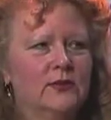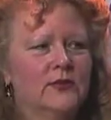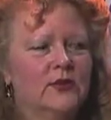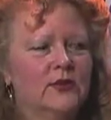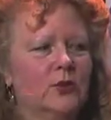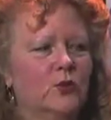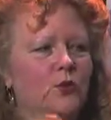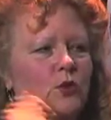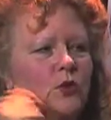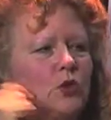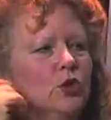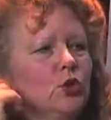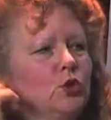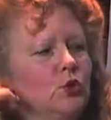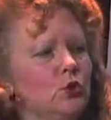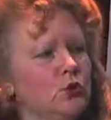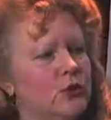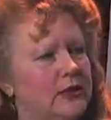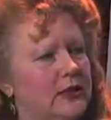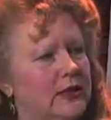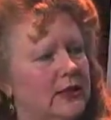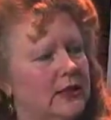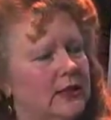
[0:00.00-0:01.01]
So we're
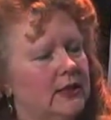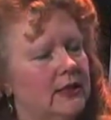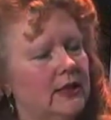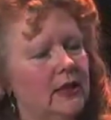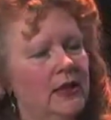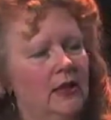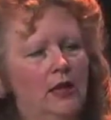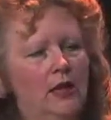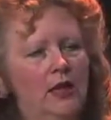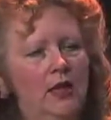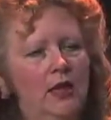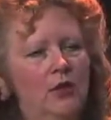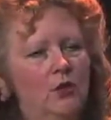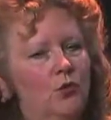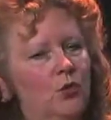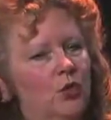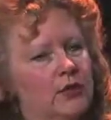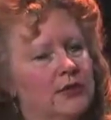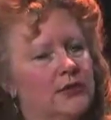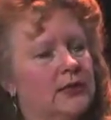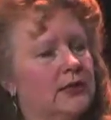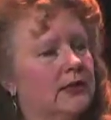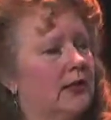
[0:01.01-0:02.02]
losing,
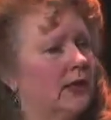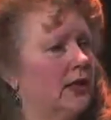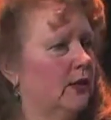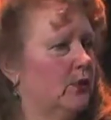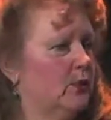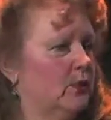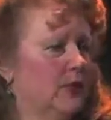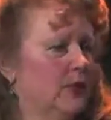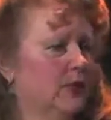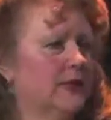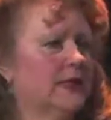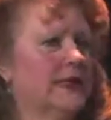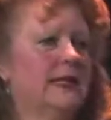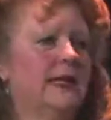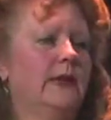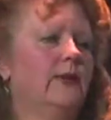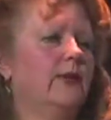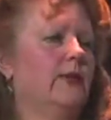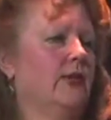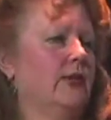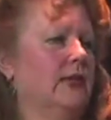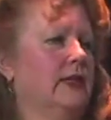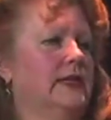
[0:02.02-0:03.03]
across the country the
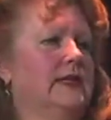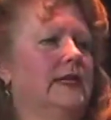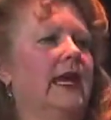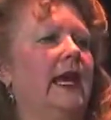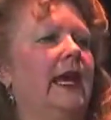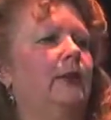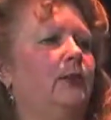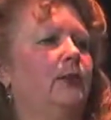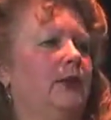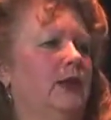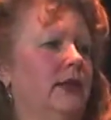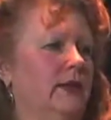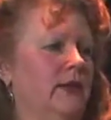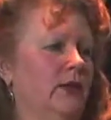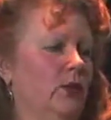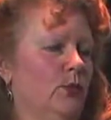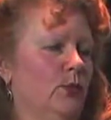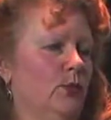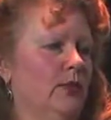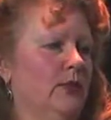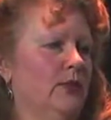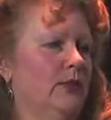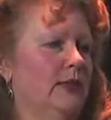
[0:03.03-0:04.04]
same thing is happening.
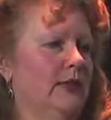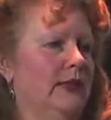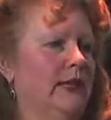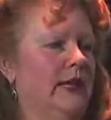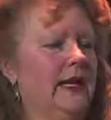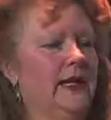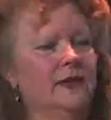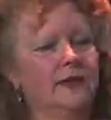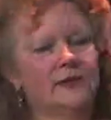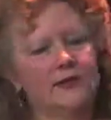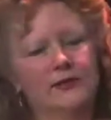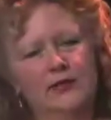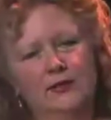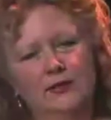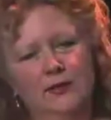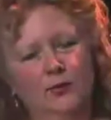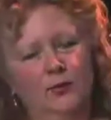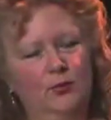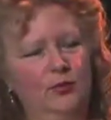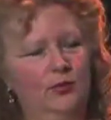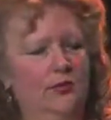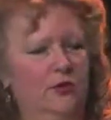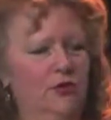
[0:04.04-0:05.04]
They're building housing,
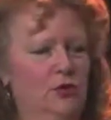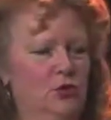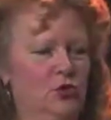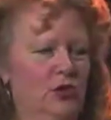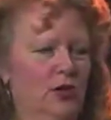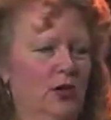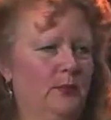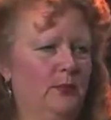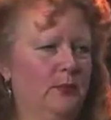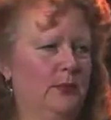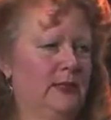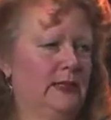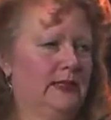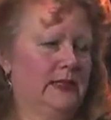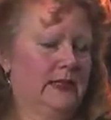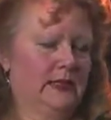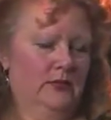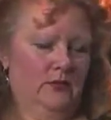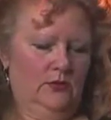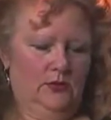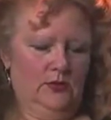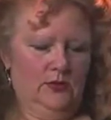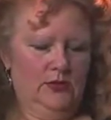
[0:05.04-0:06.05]
they're building shopping
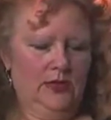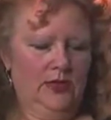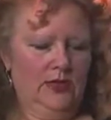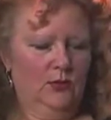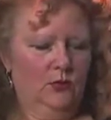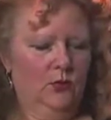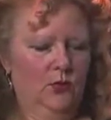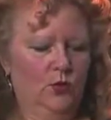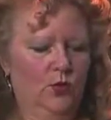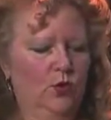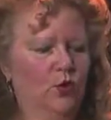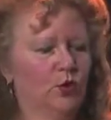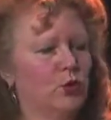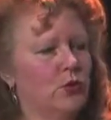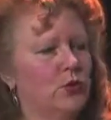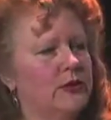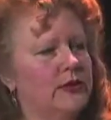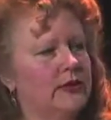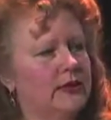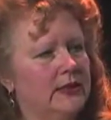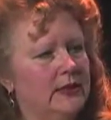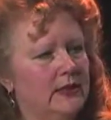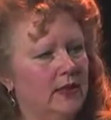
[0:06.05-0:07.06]
centers, and we're
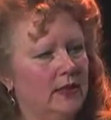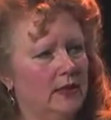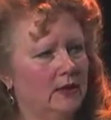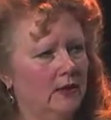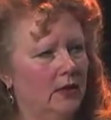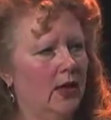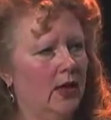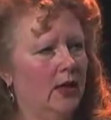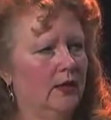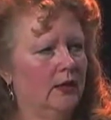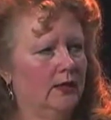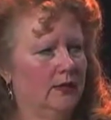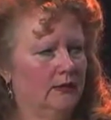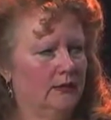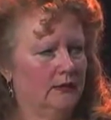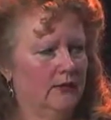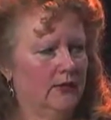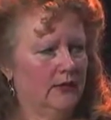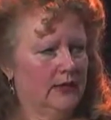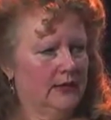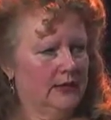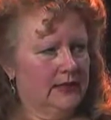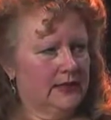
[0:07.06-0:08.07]
losing a lot
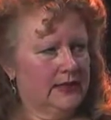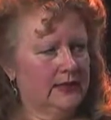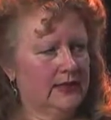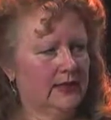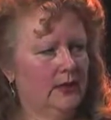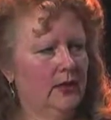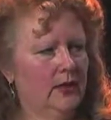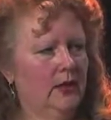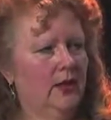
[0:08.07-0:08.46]
of this